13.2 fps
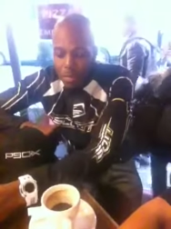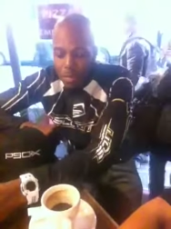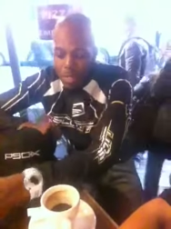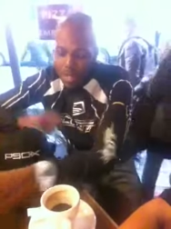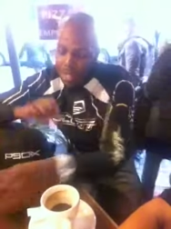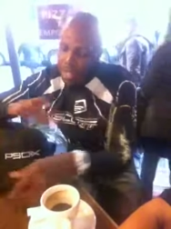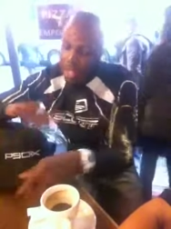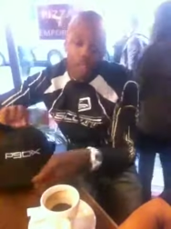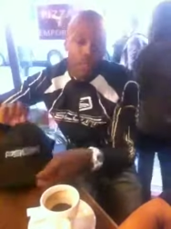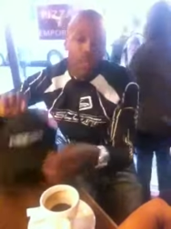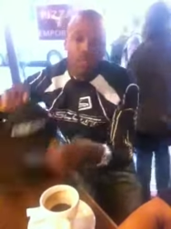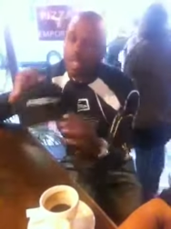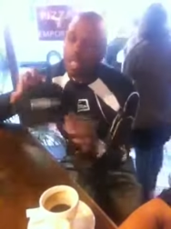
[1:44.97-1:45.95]
saying that I
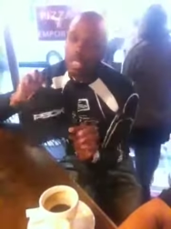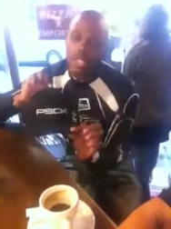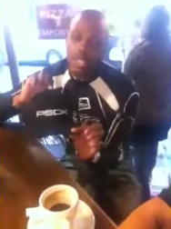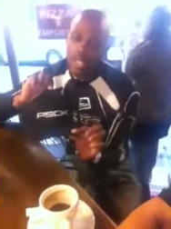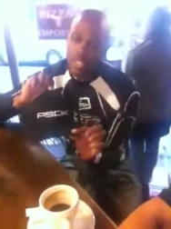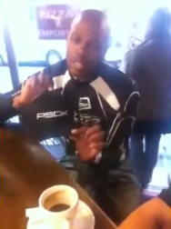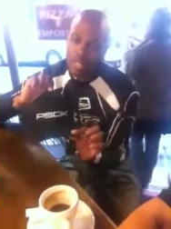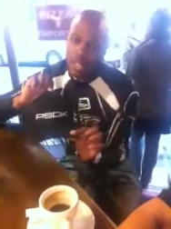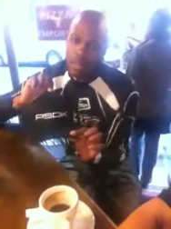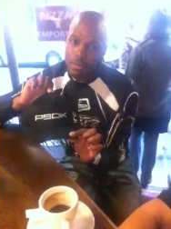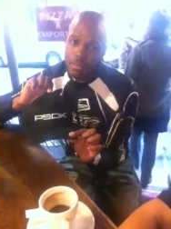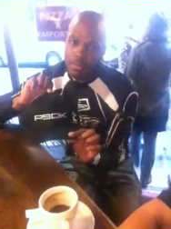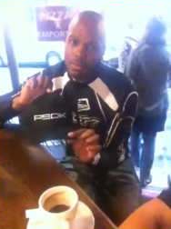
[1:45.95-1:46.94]
really needed this girl.
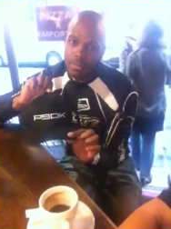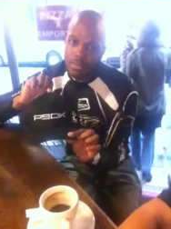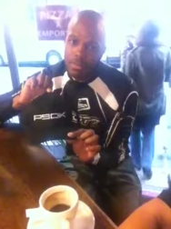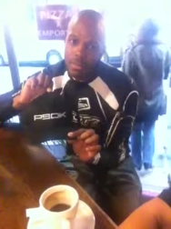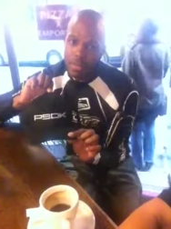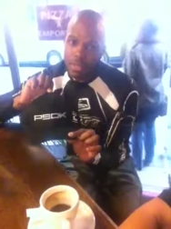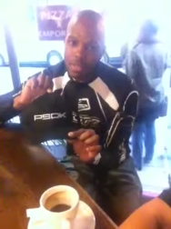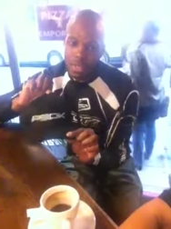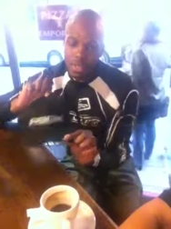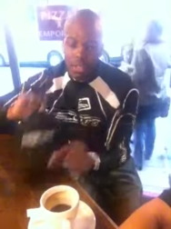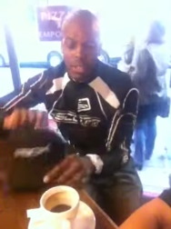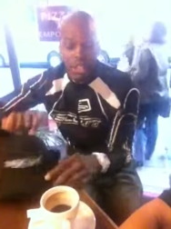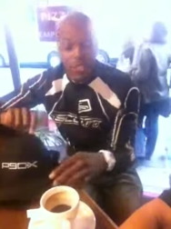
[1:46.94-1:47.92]

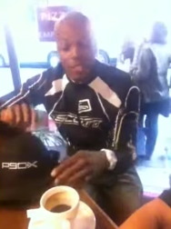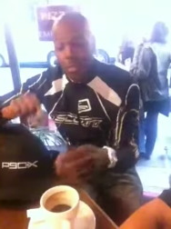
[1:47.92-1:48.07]
She